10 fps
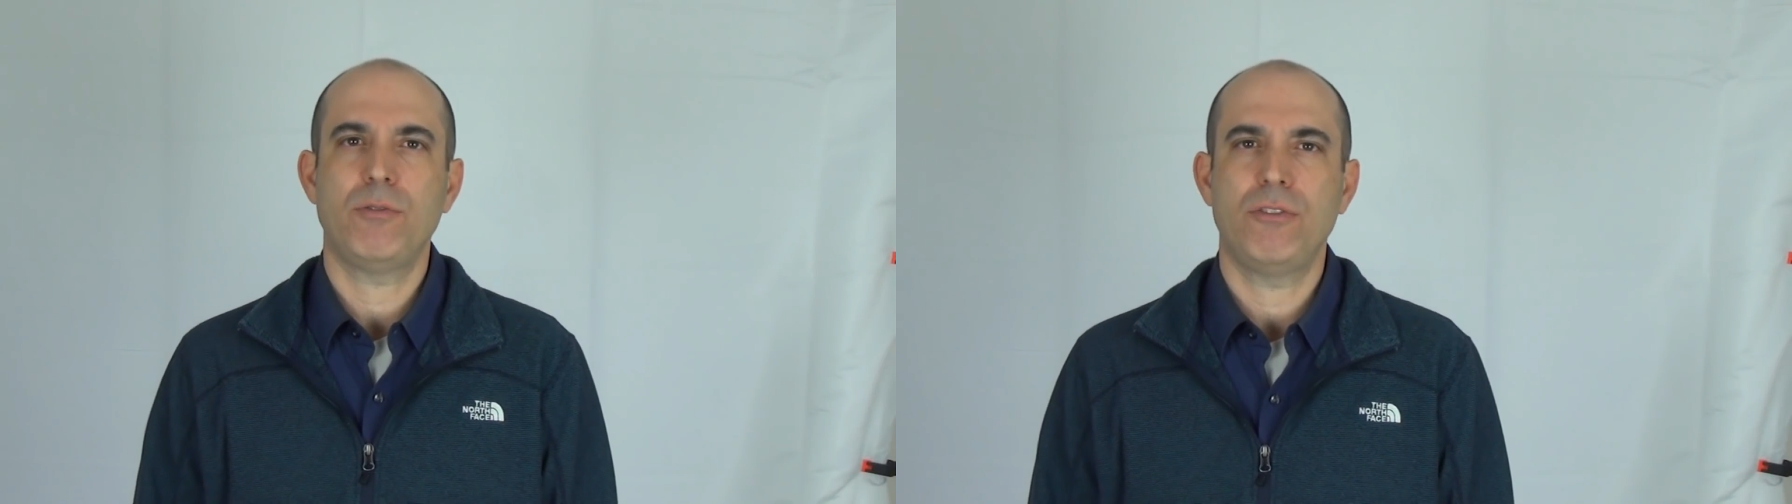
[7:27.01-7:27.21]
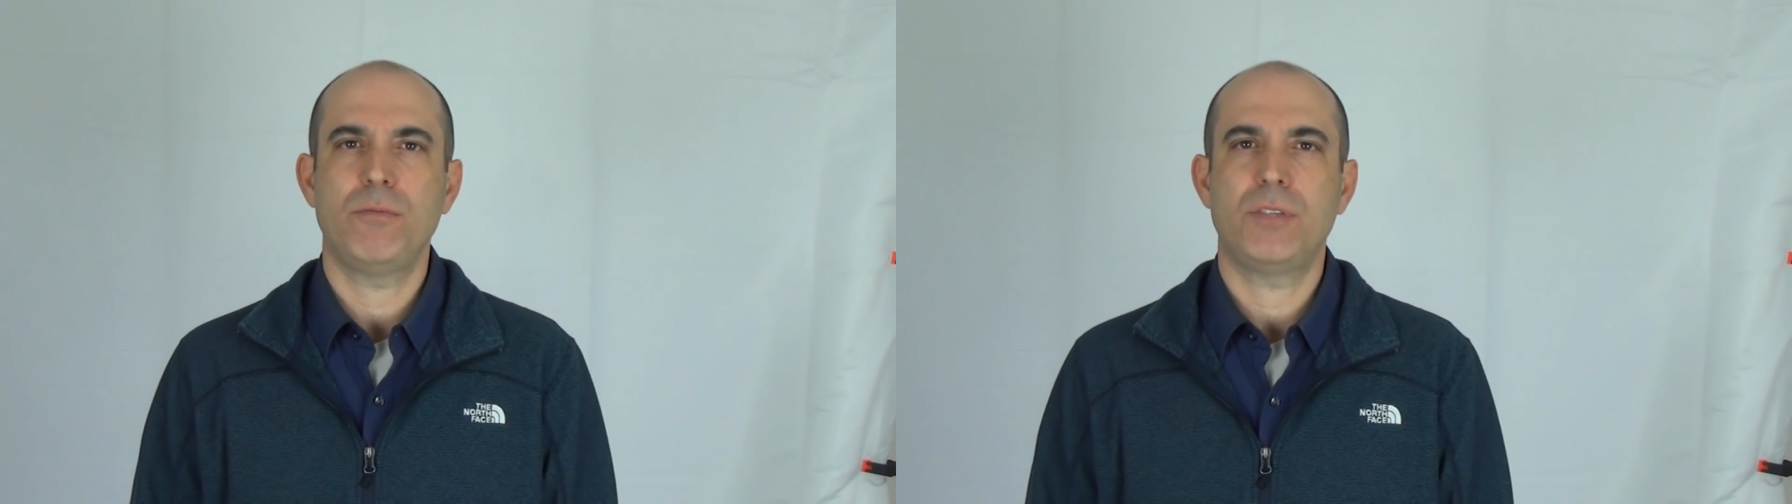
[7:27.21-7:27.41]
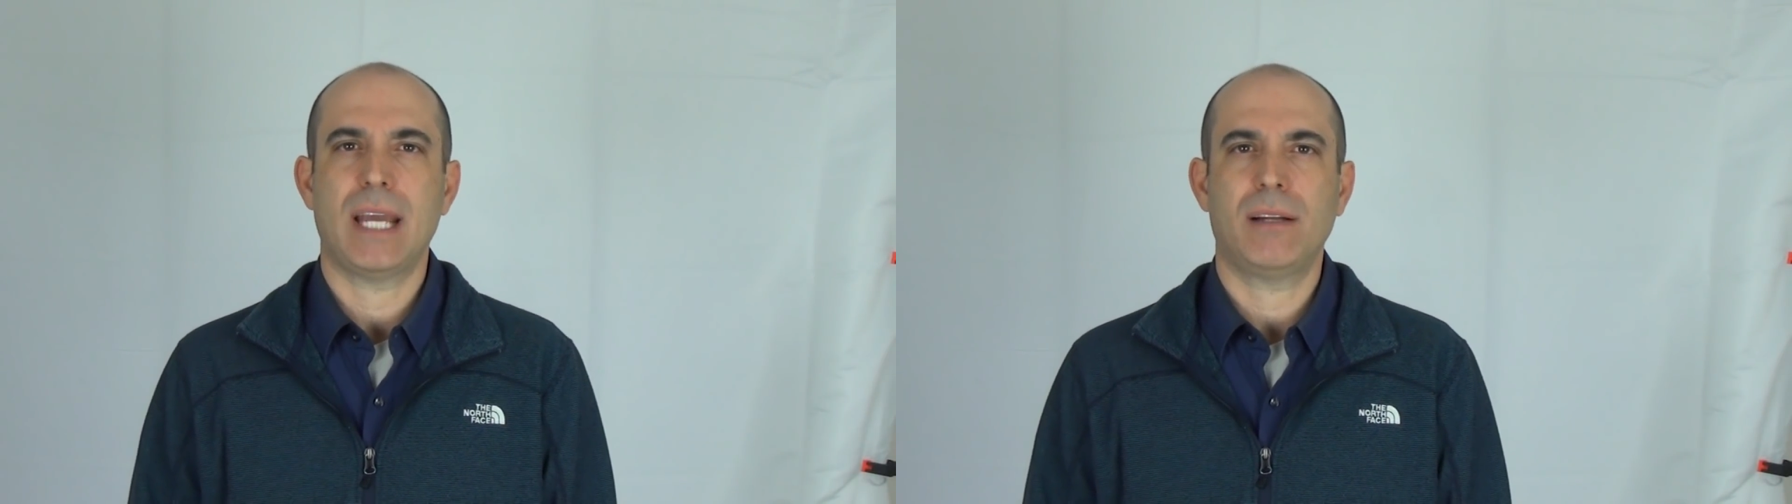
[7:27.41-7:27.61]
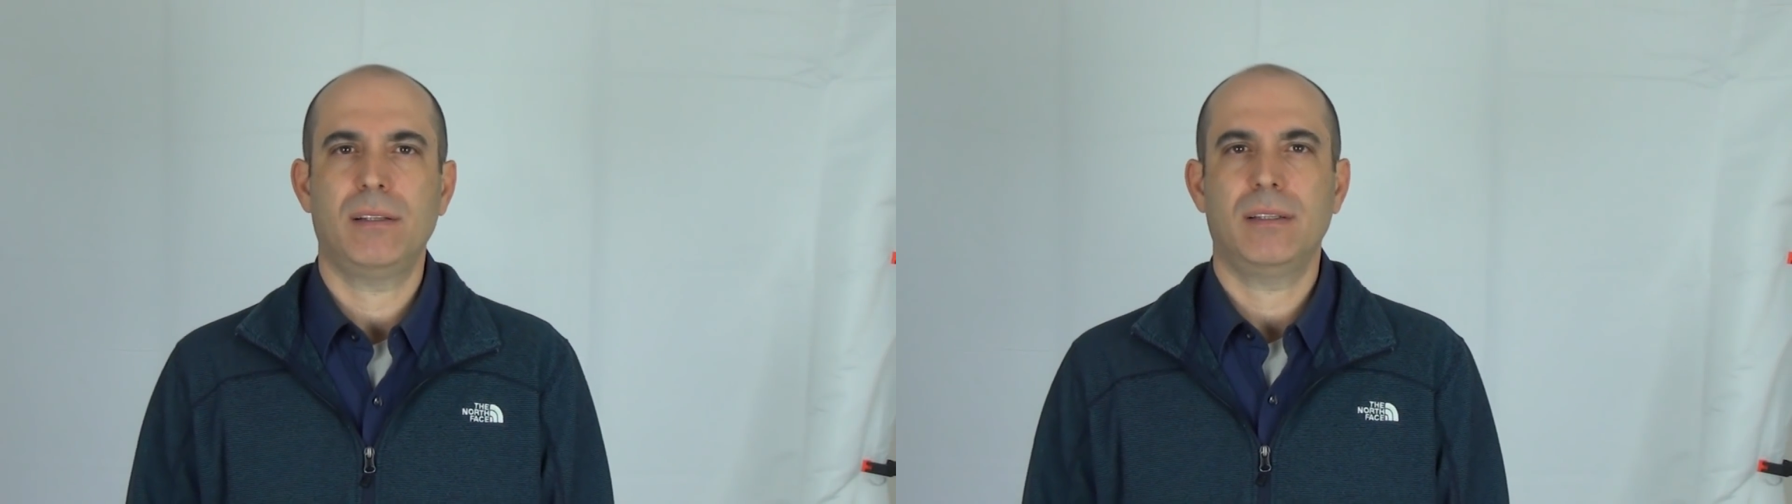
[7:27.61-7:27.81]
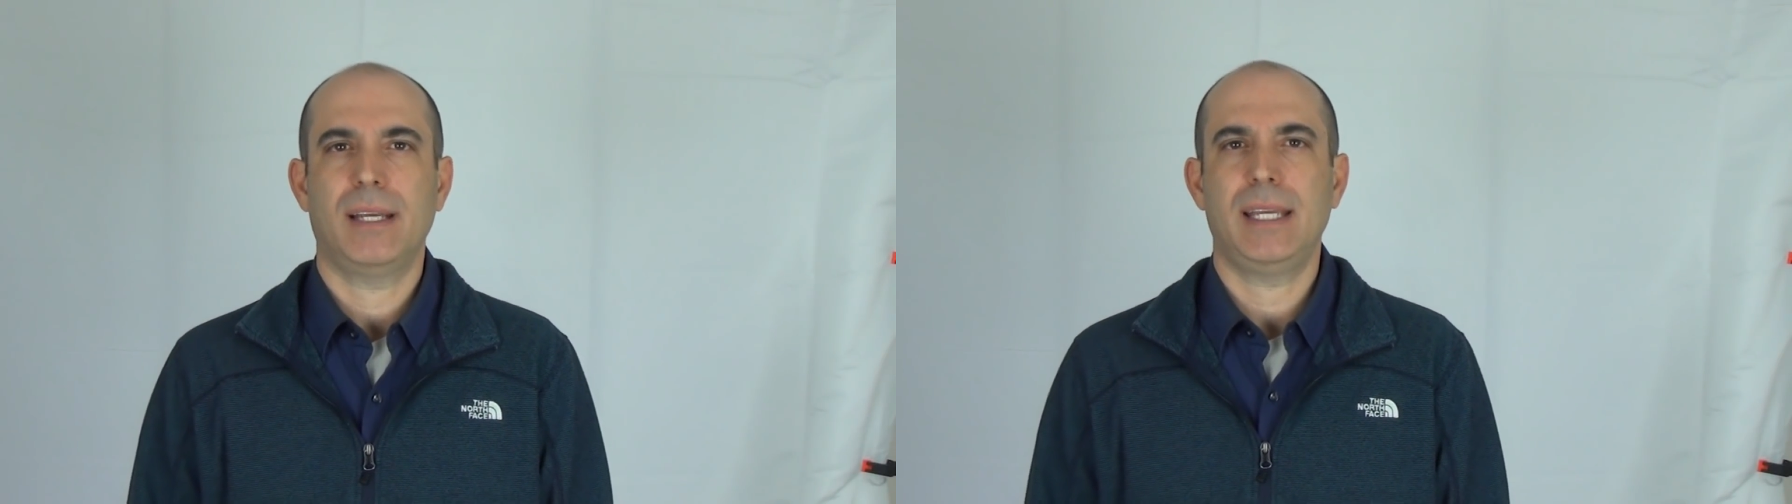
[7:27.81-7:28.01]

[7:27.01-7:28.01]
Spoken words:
YouTube channel,